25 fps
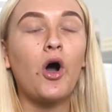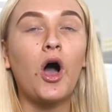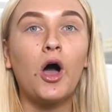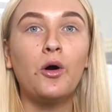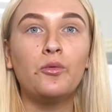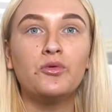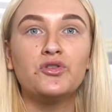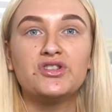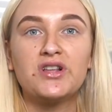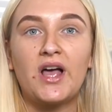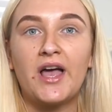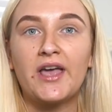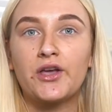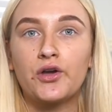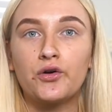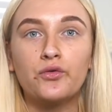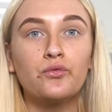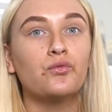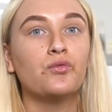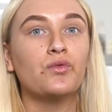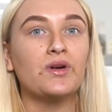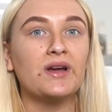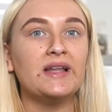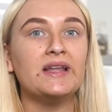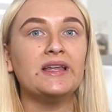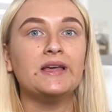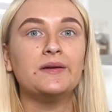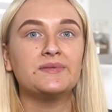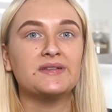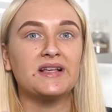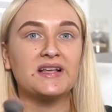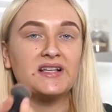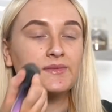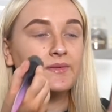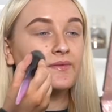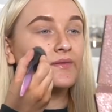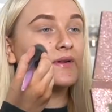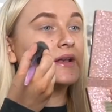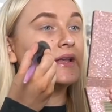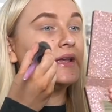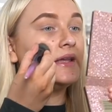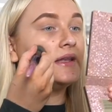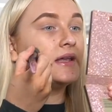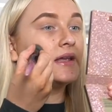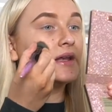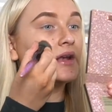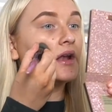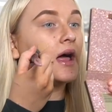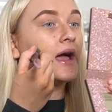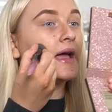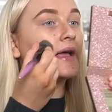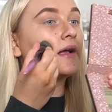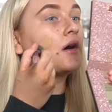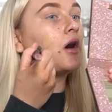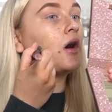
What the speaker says: I was like really obsessed with cleaning. Like